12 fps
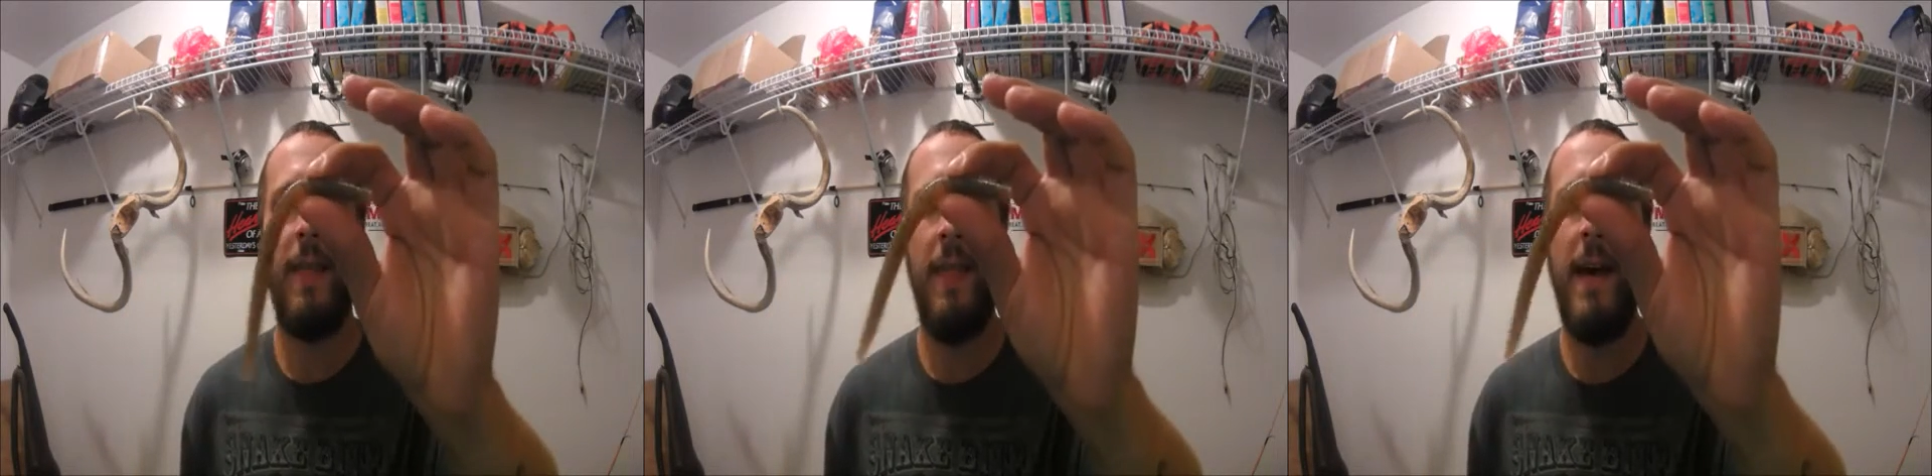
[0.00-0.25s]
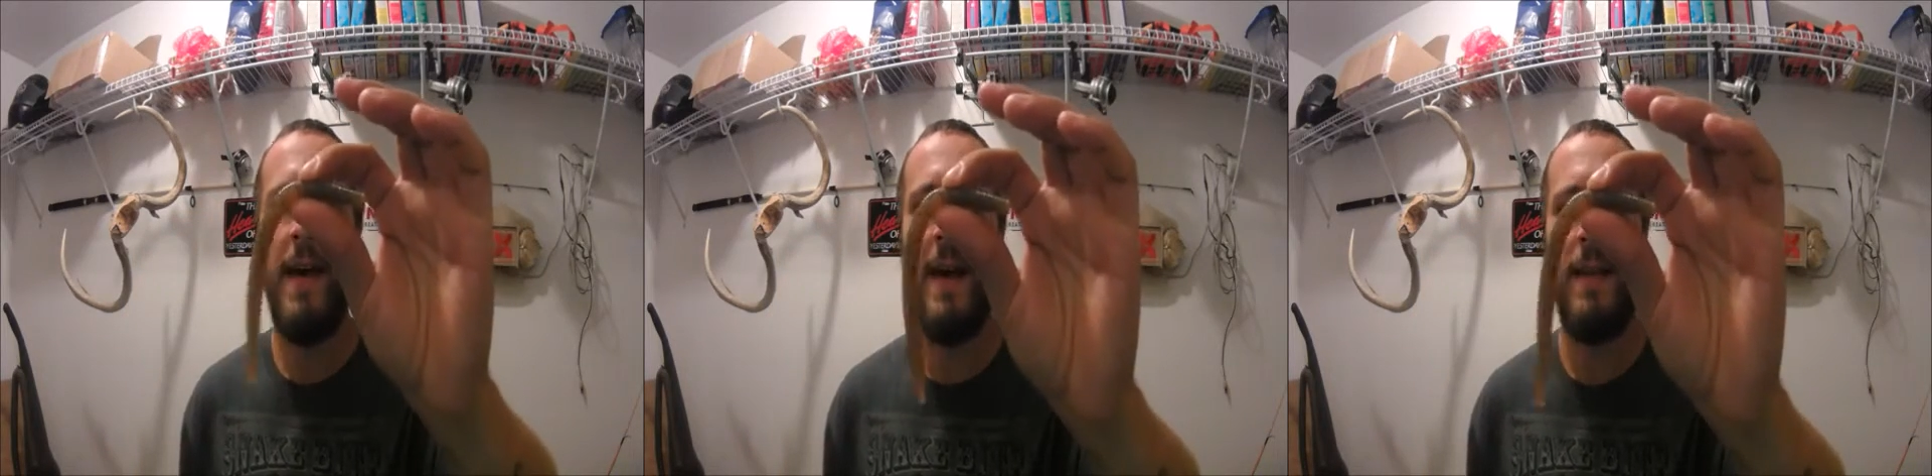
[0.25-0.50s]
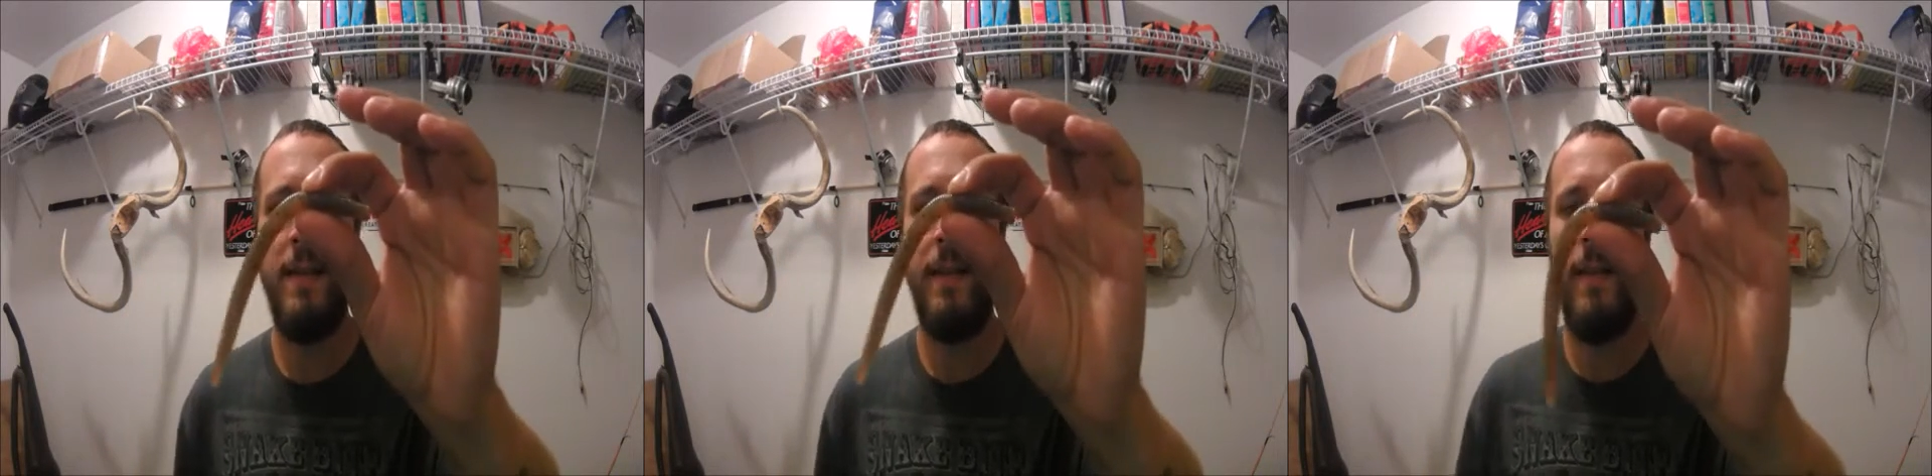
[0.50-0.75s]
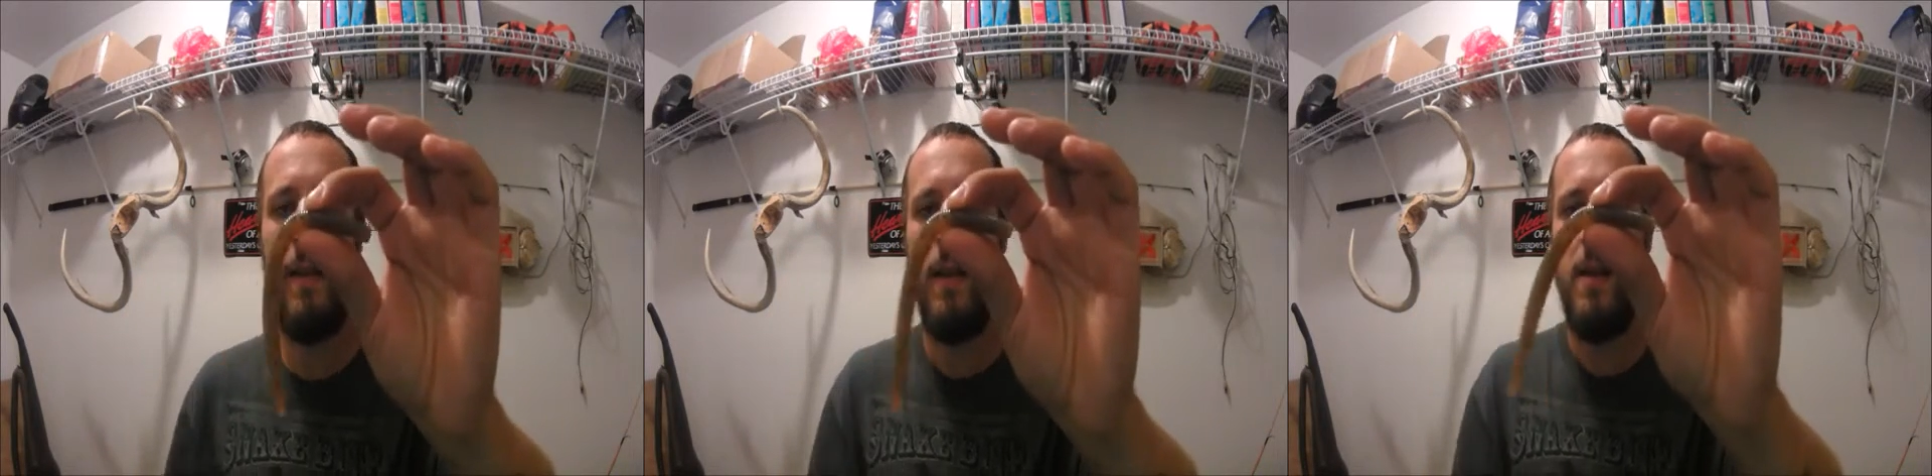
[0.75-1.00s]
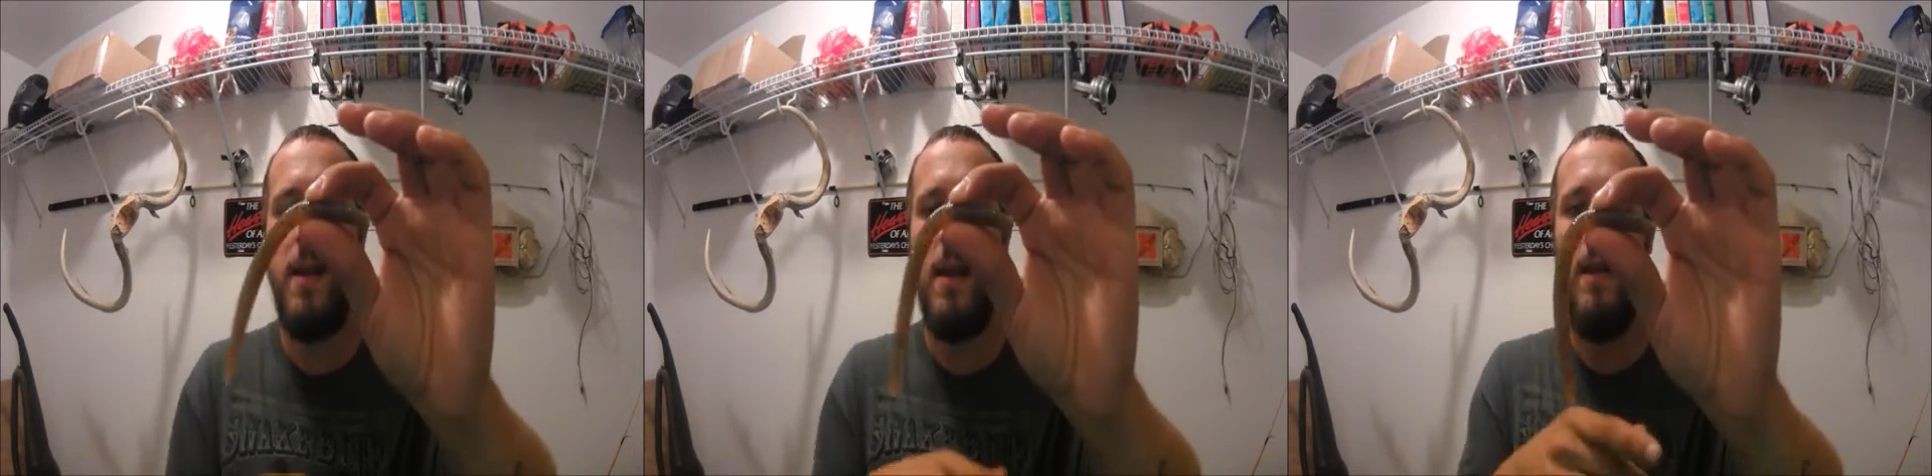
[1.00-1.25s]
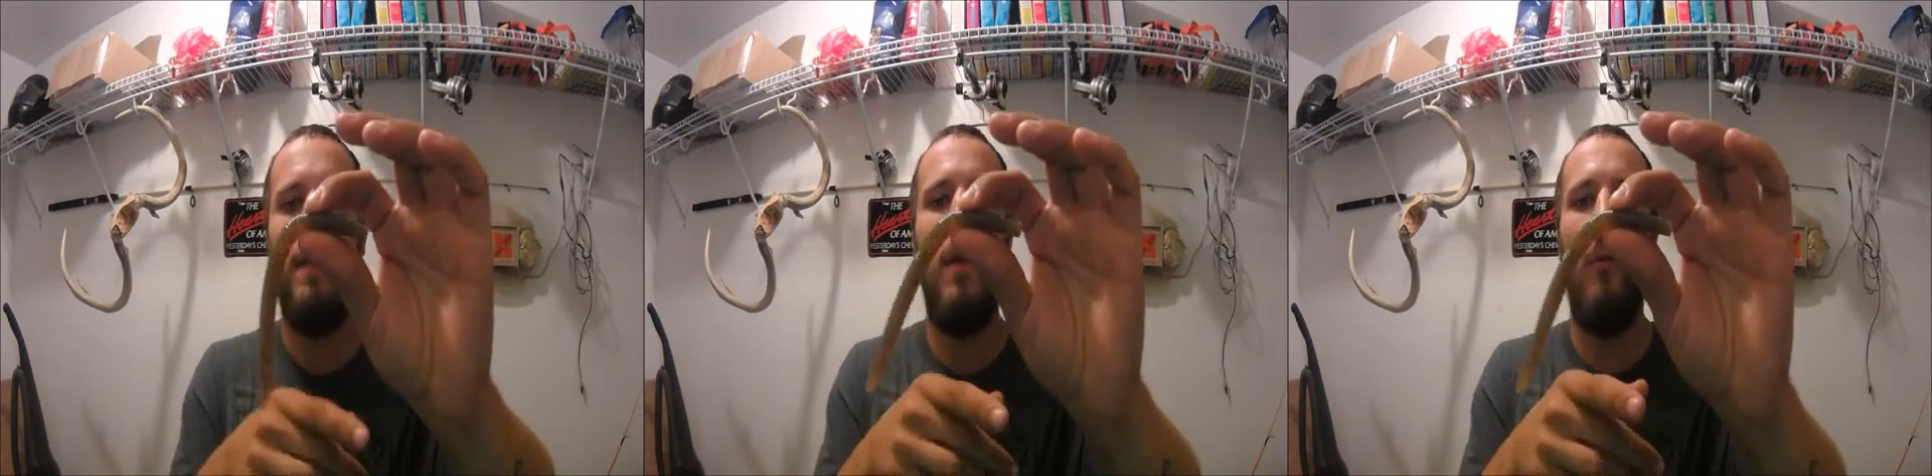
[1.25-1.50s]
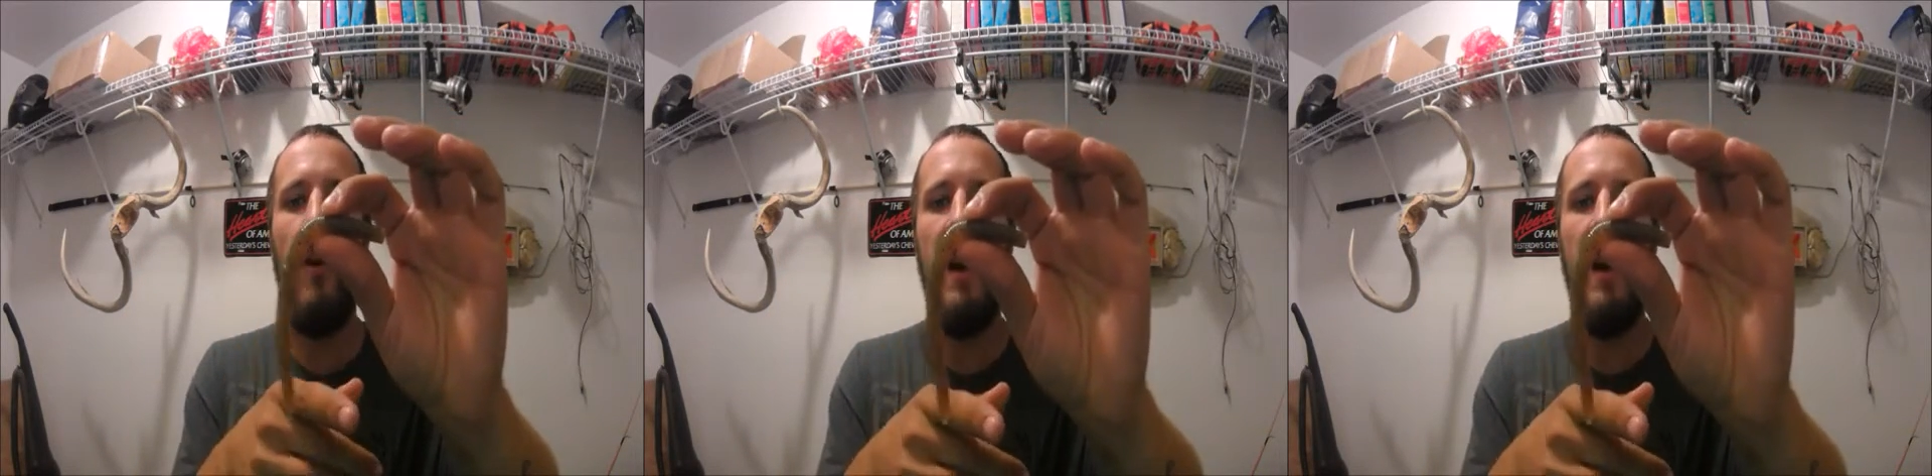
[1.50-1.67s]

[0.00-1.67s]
that. And then when